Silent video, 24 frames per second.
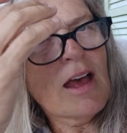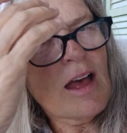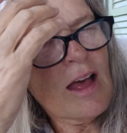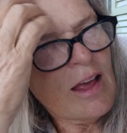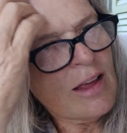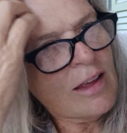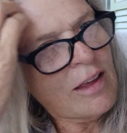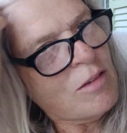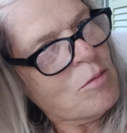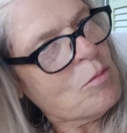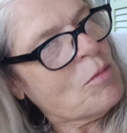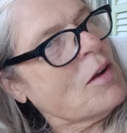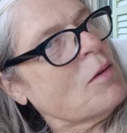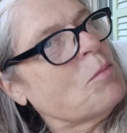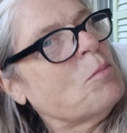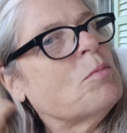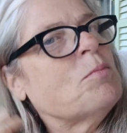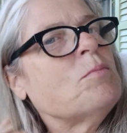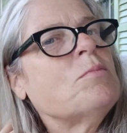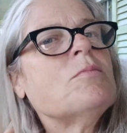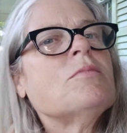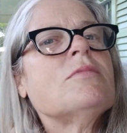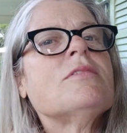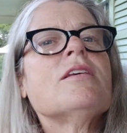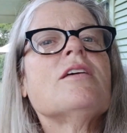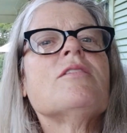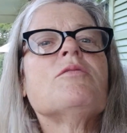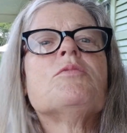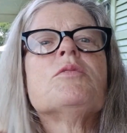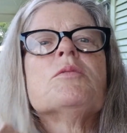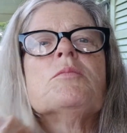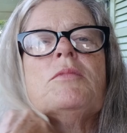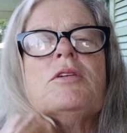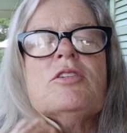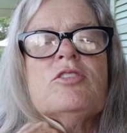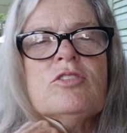I give myself
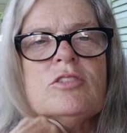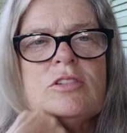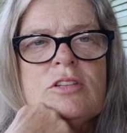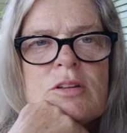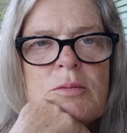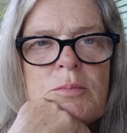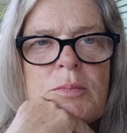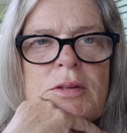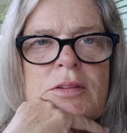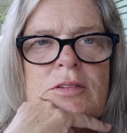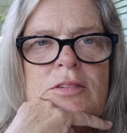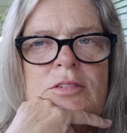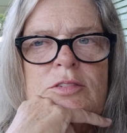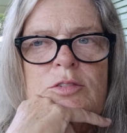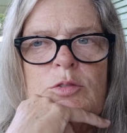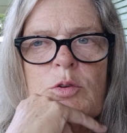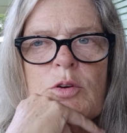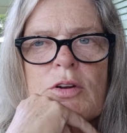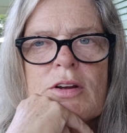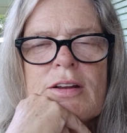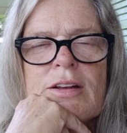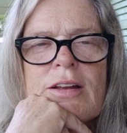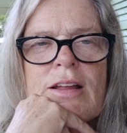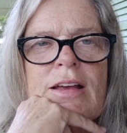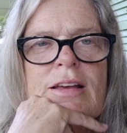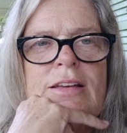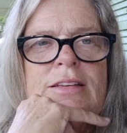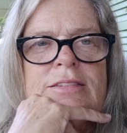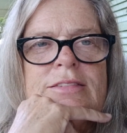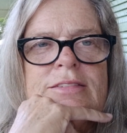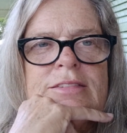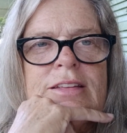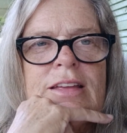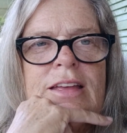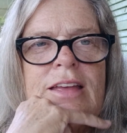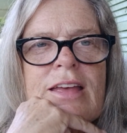permission to be
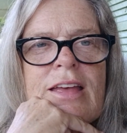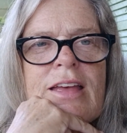disorganized.